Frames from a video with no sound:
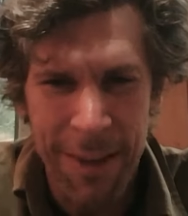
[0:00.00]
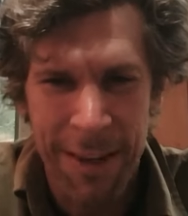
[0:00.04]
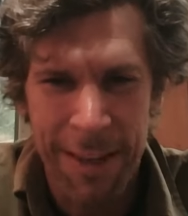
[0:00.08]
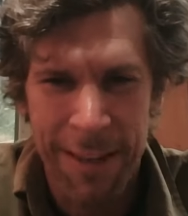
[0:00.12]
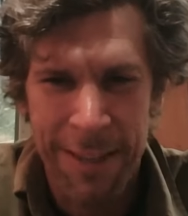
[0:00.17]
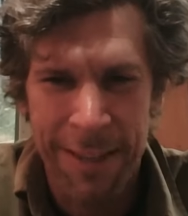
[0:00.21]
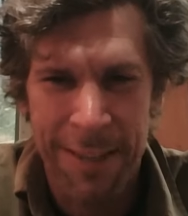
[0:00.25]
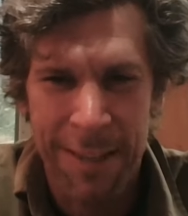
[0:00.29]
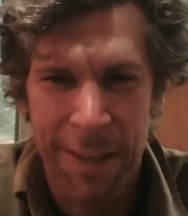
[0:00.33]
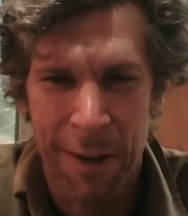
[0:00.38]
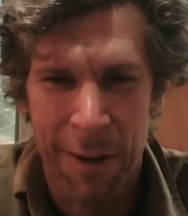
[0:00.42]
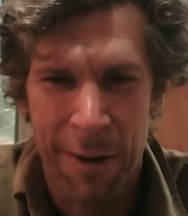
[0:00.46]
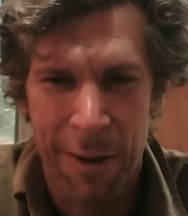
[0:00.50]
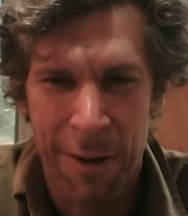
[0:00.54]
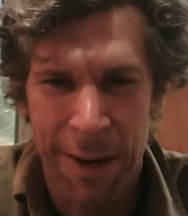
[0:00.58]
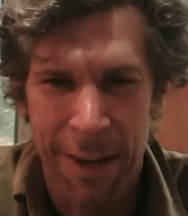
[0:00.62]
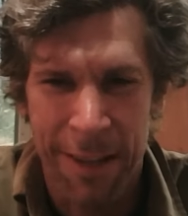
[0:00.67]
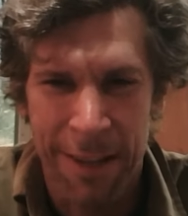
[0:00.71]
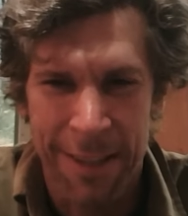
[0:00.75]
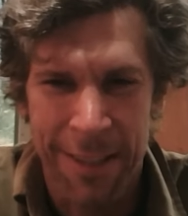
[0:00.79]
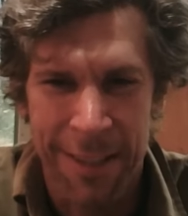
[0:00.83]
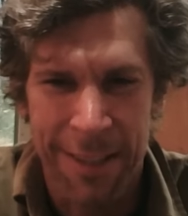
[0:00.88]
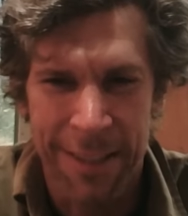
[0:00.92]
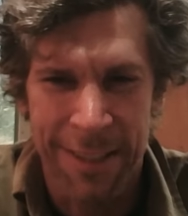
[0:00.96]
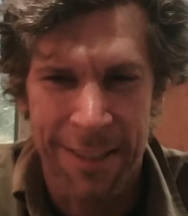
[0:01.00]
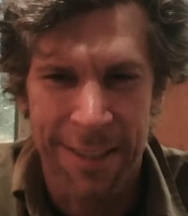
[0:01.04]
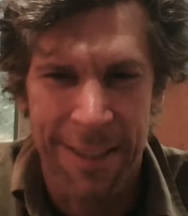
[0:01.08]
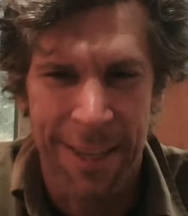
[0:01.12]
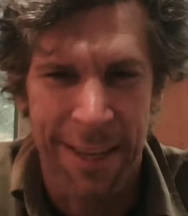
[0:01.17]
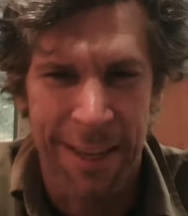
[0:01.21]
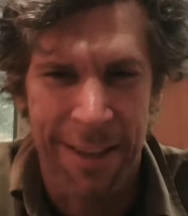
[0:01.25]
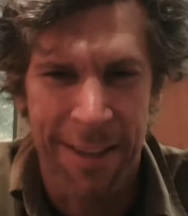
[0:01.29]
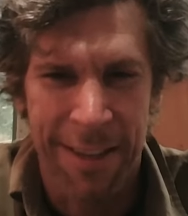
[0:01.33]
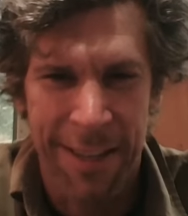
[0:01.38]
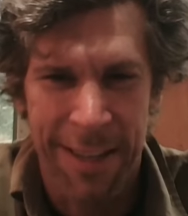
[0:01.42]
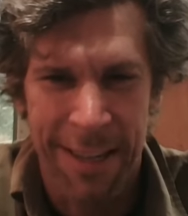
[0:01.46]
And so I didn't say
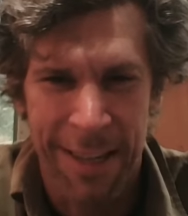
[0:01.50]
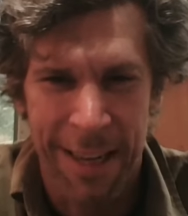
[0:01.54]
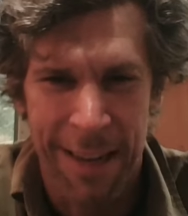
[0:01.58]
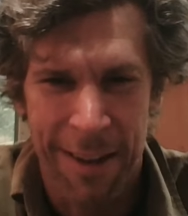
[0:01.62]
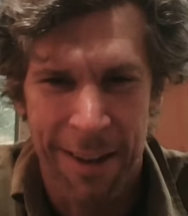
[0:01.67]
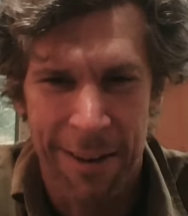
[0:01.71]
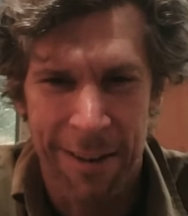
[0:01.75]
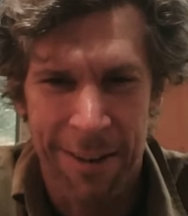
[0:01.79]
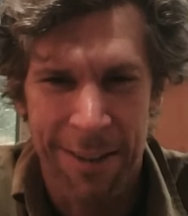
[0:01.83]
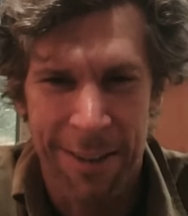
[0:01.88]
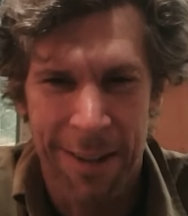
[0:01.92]
anything else.